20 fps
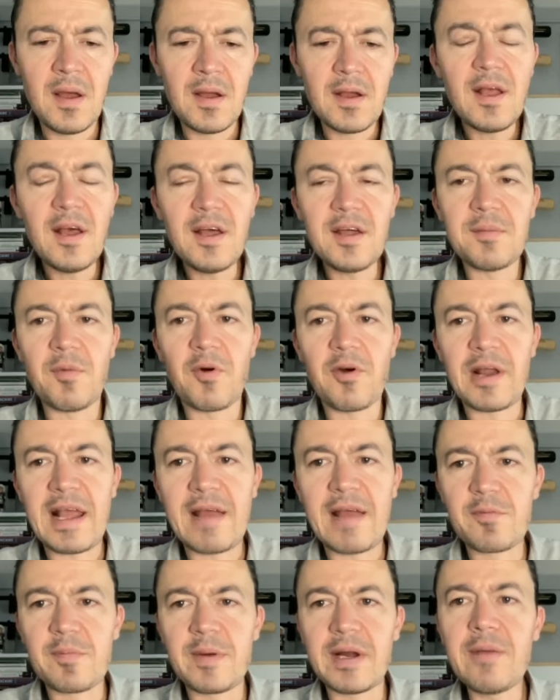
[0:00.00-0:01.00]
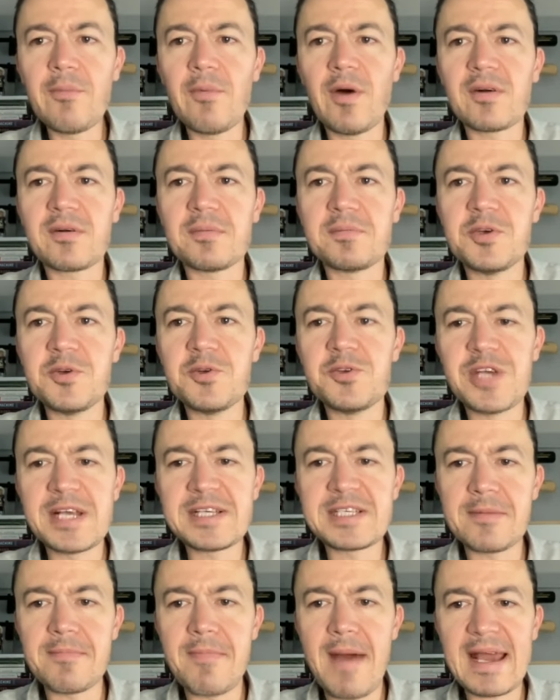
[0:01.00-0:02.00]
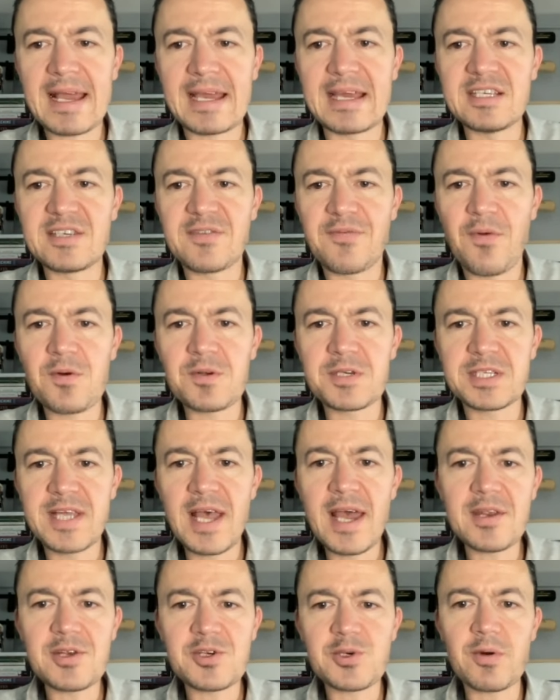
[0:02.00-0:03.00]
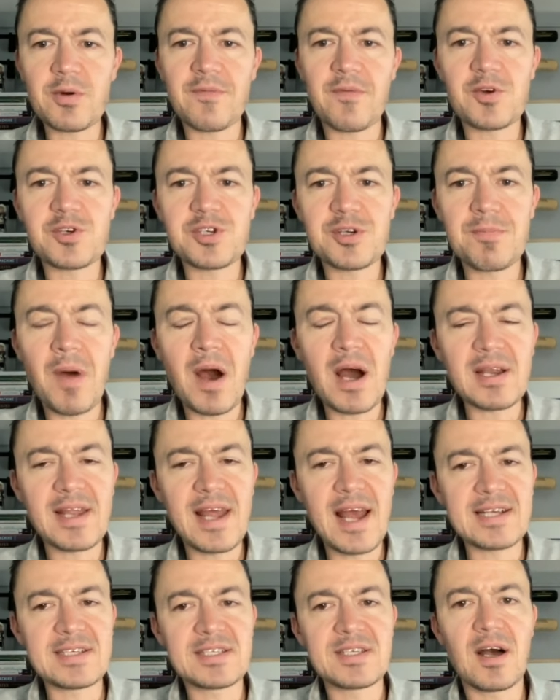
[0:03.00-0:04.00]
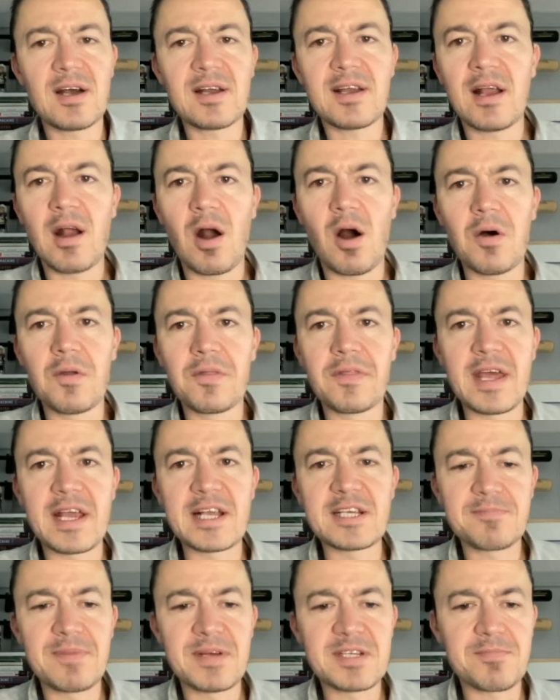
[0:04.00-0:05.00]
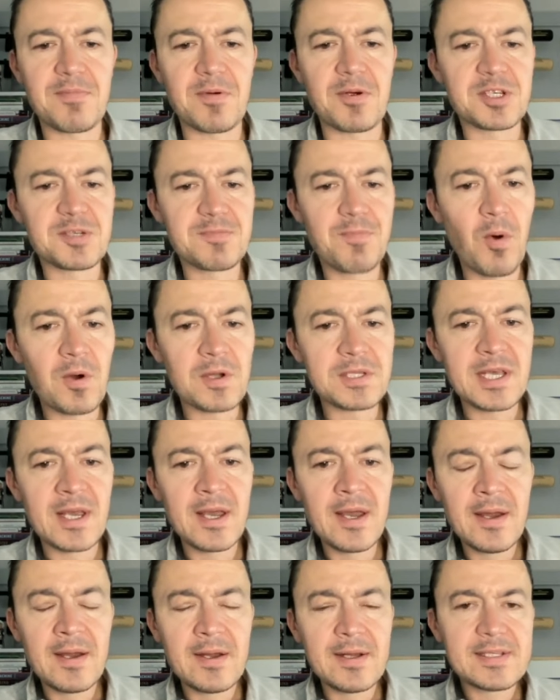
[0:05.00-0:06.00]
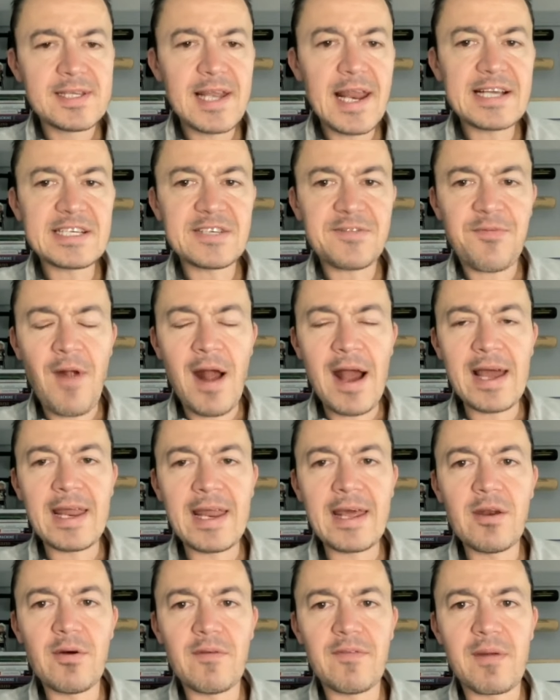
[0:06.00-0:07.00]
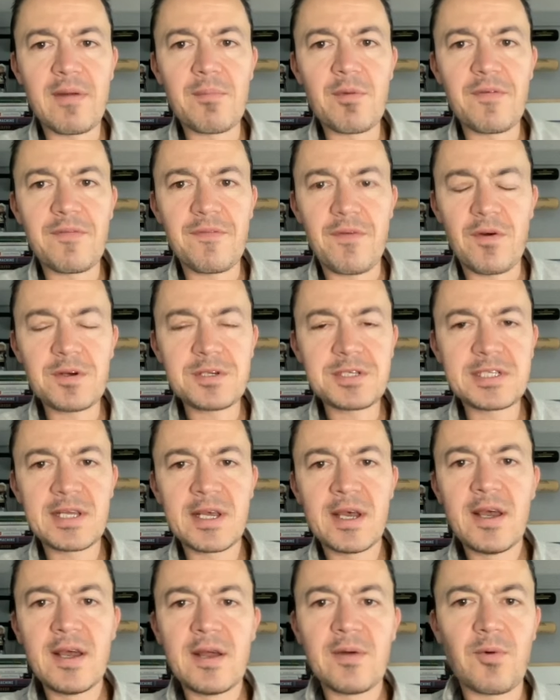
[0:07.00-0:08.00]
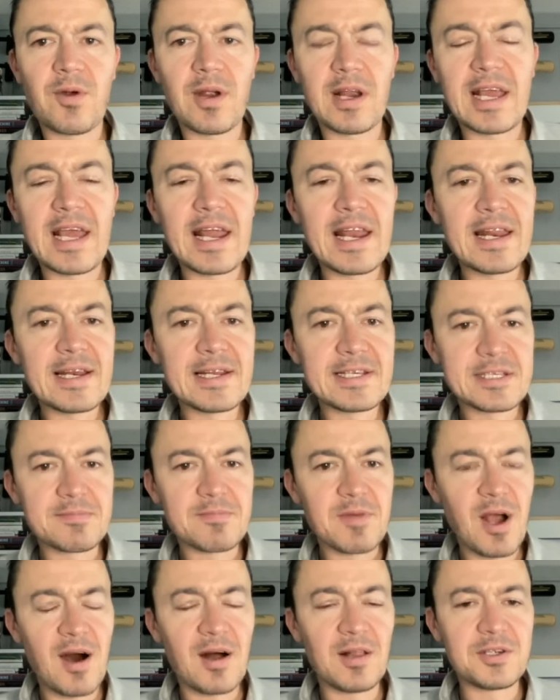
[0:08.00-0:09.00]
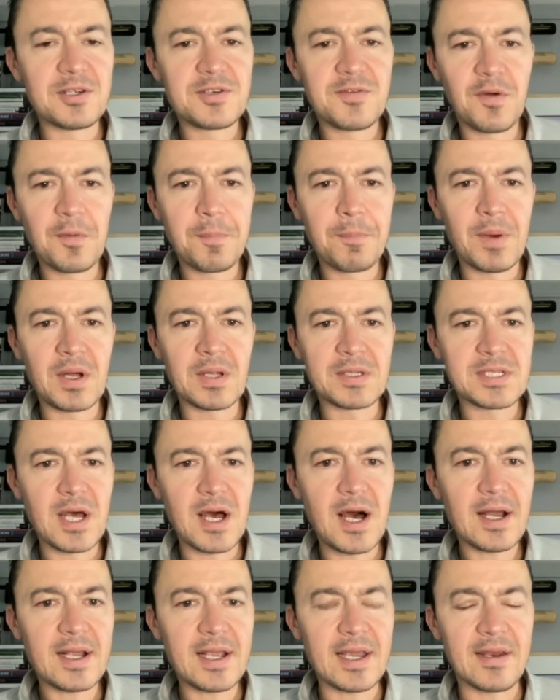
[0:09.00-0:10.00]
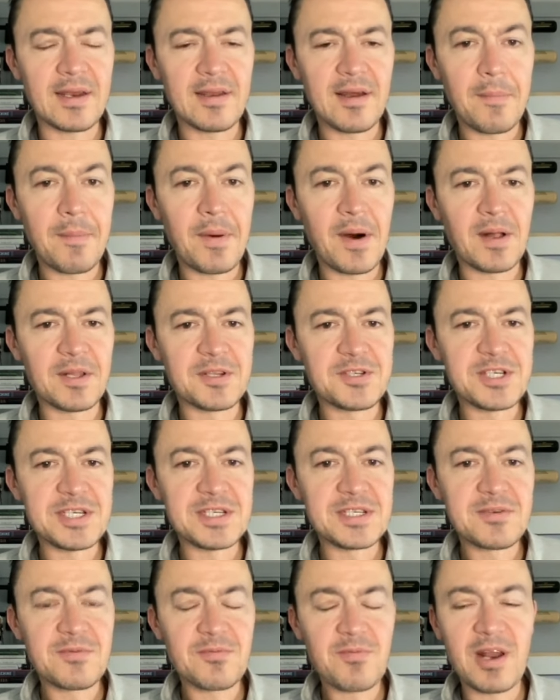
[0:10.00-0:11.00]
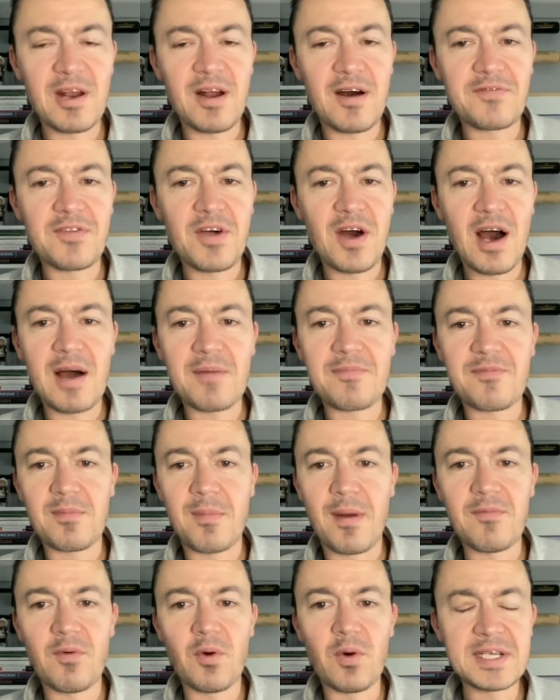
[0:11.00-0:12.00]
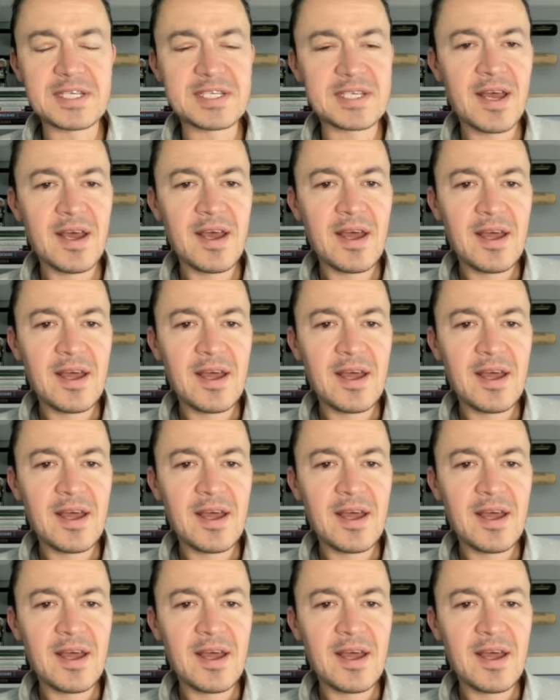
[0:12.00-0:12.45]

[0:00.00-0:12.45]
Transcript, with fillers: Good morning, everybody. Welcome to Jason Mackey's First 10, a short version podcast talking all things Pittsburgh sports. Today is Friday, November 1st. We're going to get into some college football talk, and apologies right off the hop for my voice.